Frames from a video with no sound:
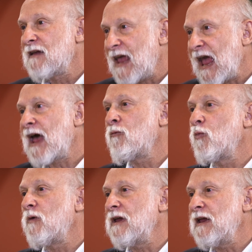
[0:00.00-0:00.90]

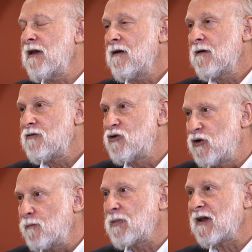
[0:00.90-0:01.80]
can we
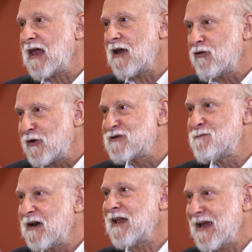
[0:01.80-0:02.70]
duplicate those
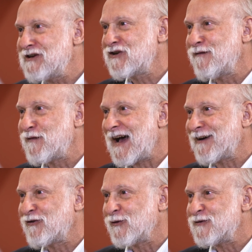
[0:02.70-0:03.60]
mitigation
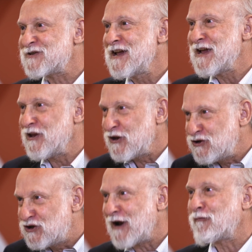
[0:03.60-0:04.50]
factors in the
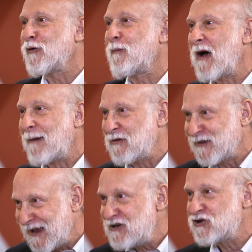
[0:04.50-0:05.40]
general
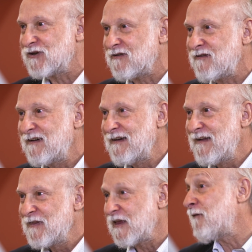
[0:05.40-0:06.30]
population
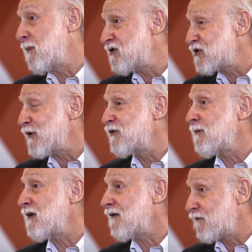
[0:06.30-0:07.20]
that have been shown to
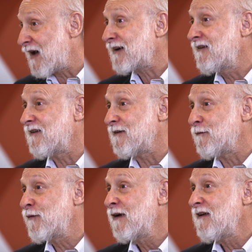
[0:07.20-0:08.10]
be effective